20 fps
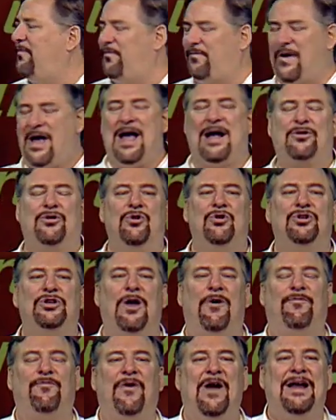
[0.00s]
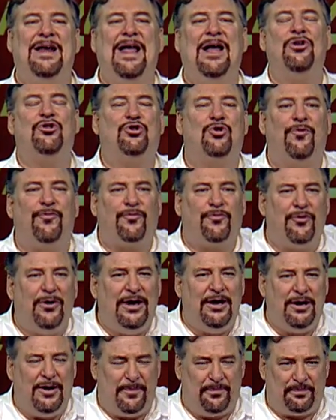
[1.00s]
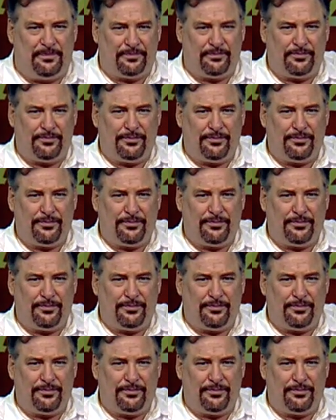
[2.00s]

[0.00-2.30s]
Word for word: factors of financial freedom